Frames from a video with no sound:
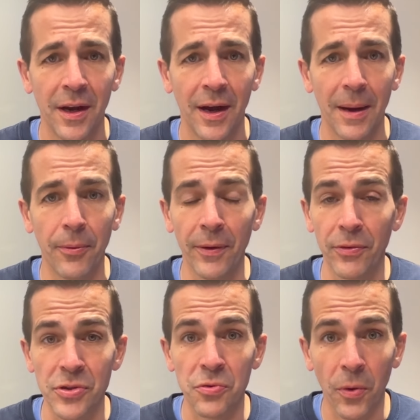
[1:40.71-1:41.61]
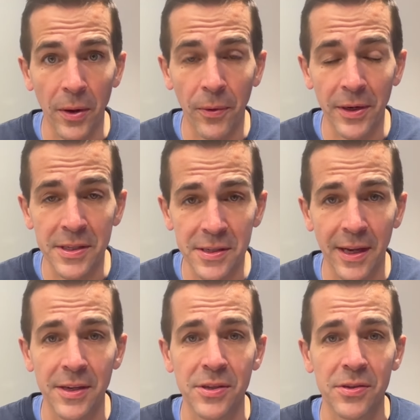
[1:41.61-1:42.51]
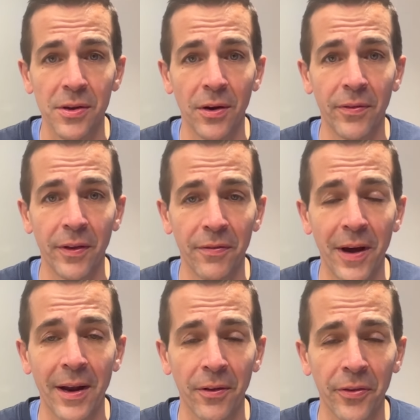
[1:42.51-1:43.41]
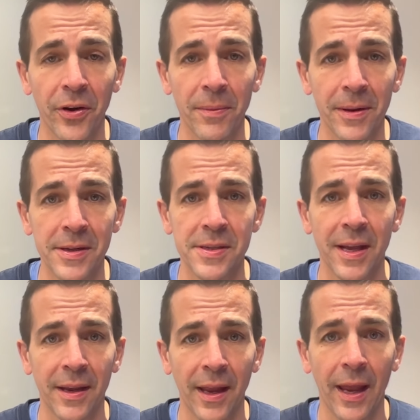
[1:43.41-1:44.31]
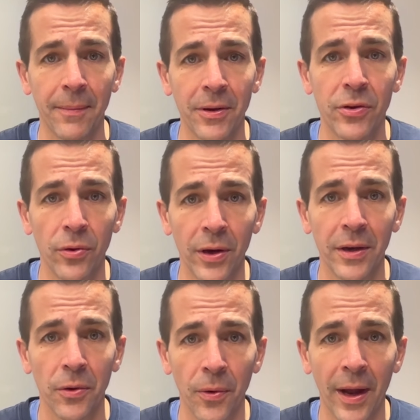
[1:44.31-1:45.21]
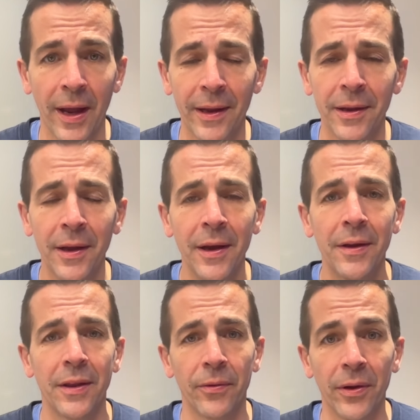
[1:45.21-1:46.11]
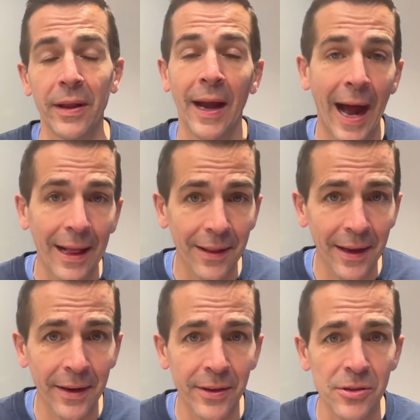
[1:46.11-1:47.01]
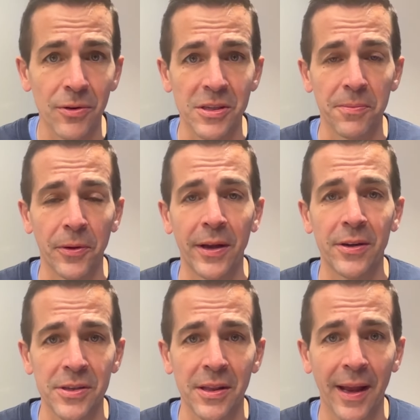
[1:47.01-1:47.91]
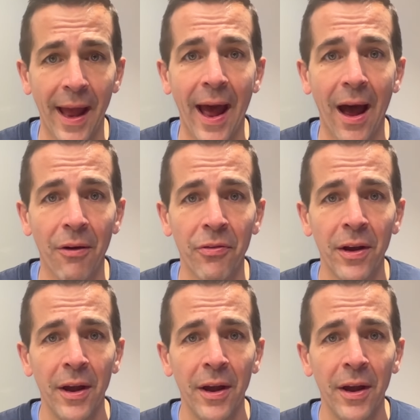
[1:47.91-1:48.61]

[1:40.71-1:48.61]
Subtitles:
I believe it was 21-6 over the final 30 minutes of that game, and do it in a way that really highlighted the sorts of players that they have.